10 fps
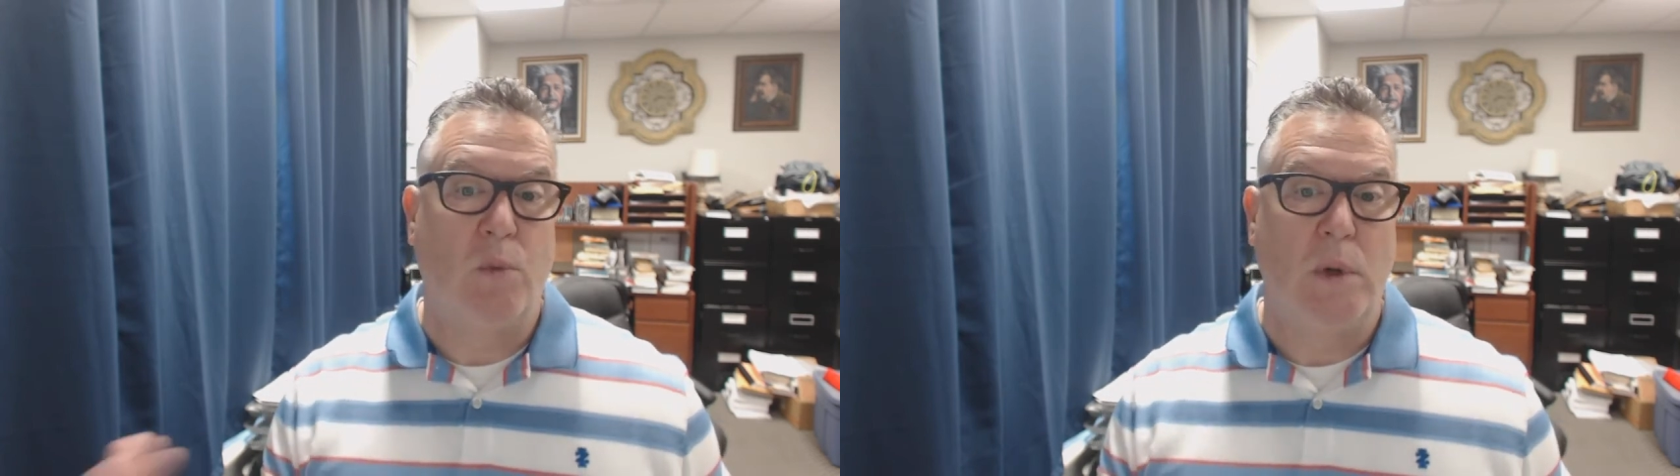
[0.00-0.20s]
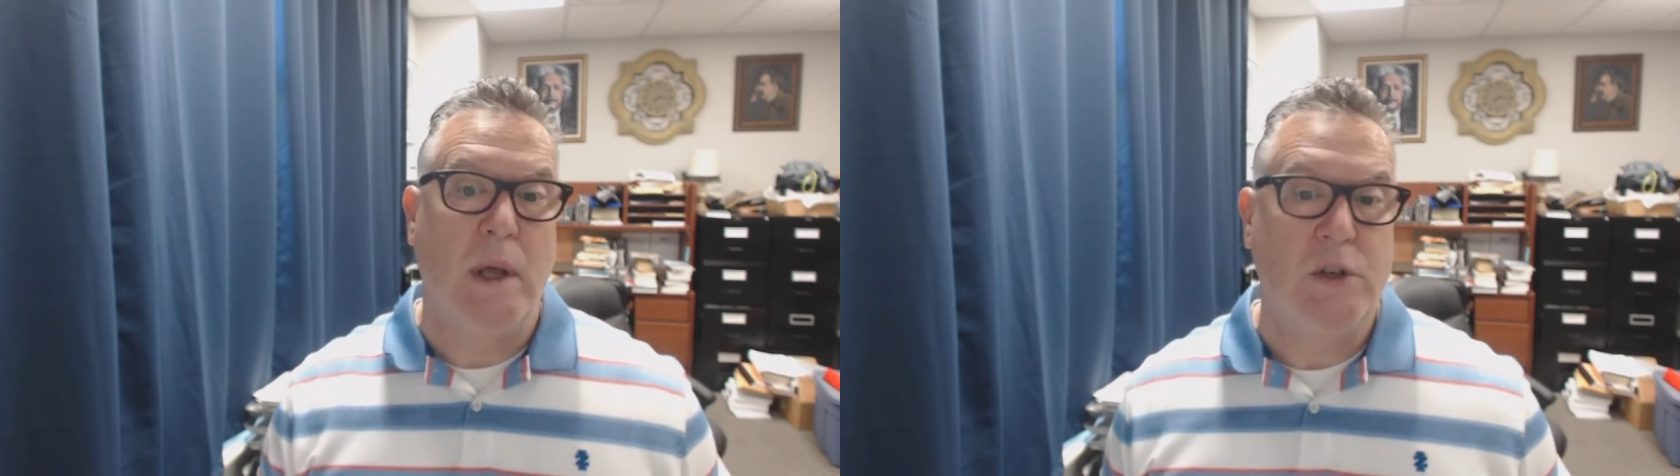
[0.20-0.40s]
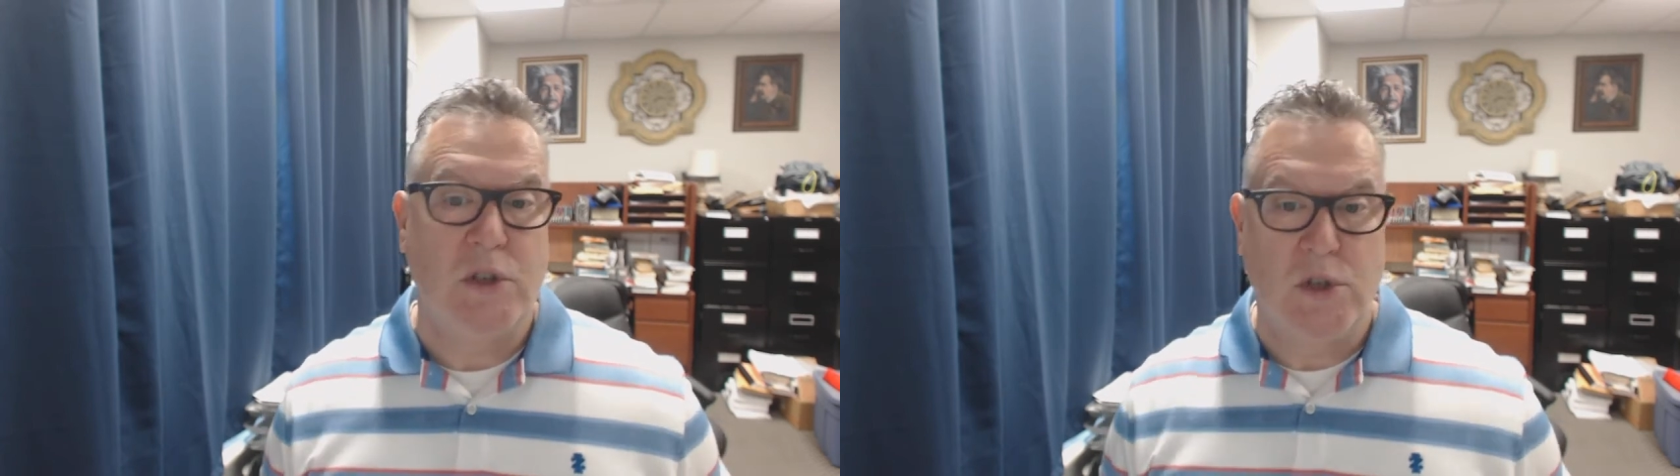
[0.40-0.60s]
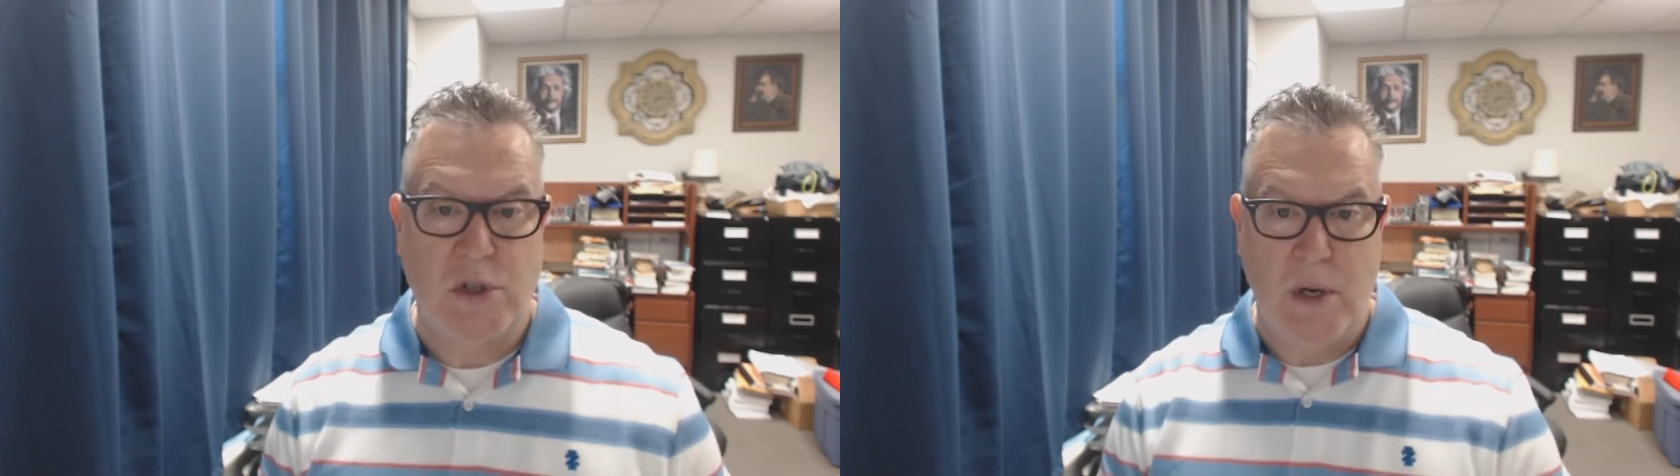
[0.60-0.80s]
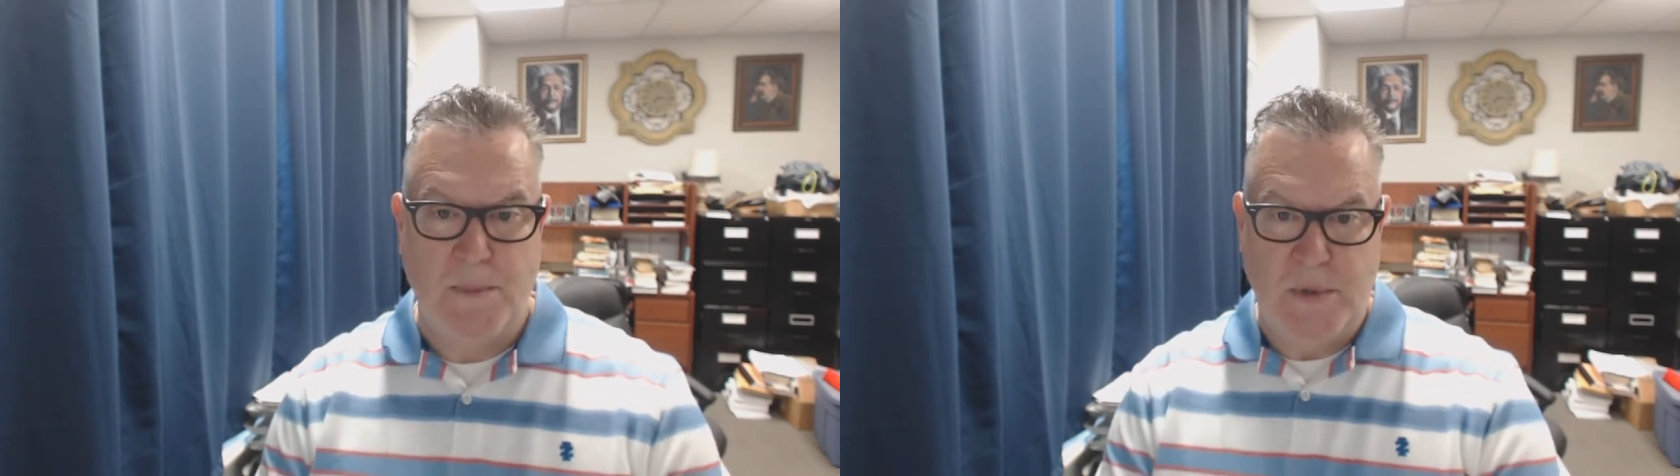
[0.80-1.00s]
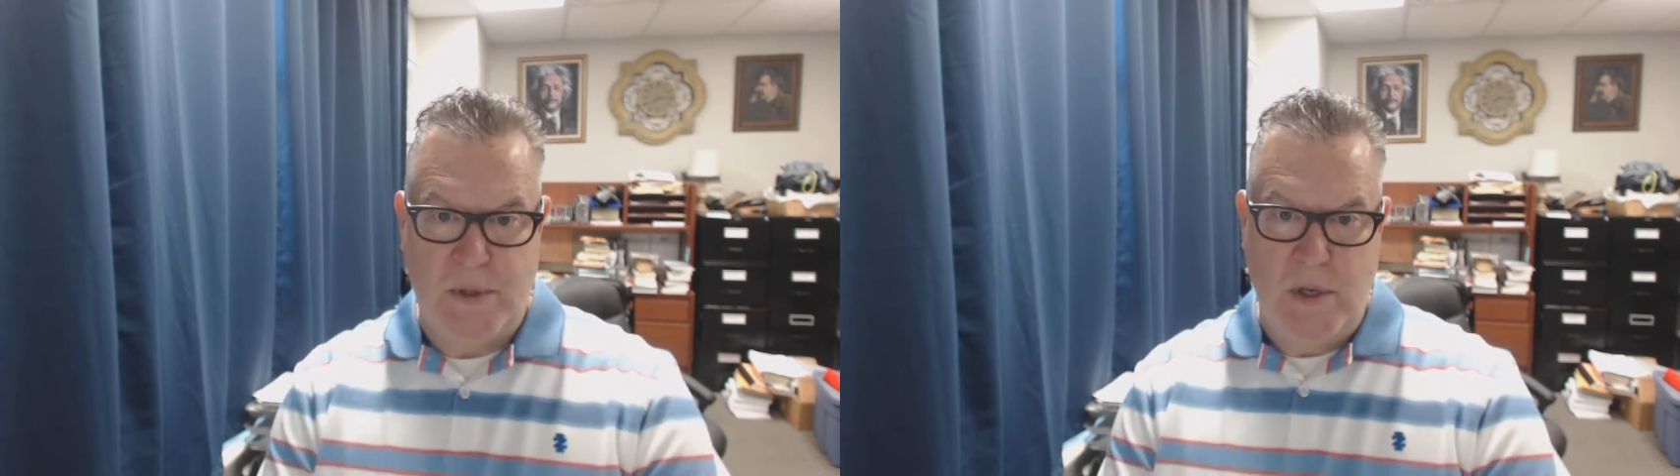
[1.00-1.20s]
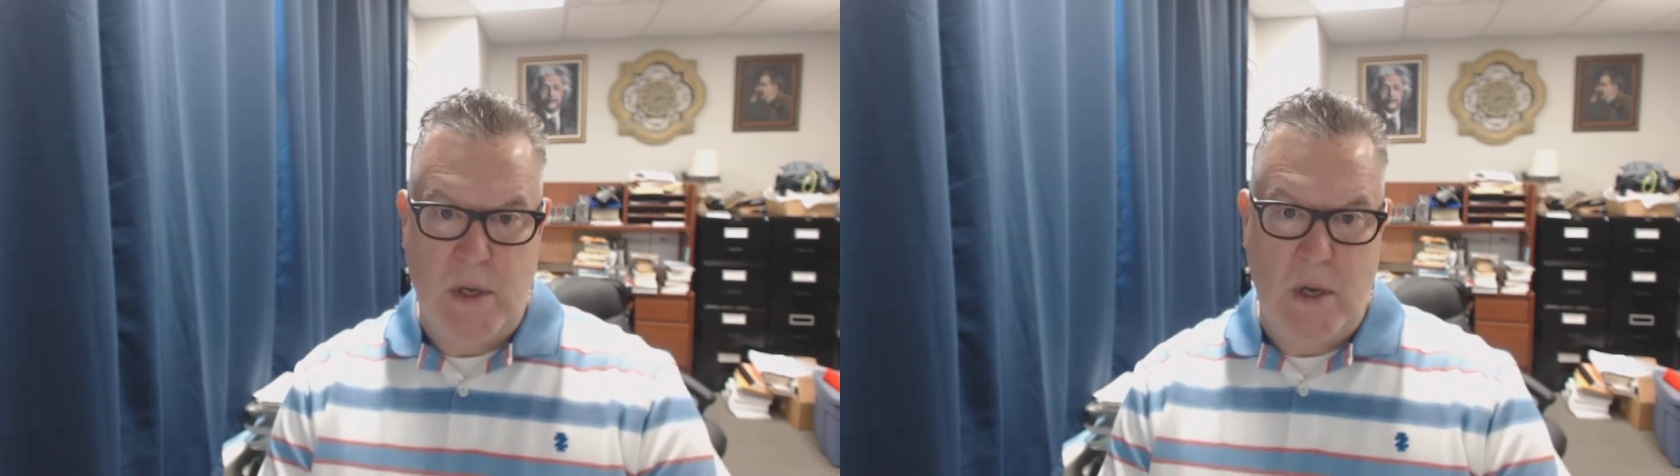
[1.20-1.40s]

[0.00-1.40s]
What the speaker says: relationships,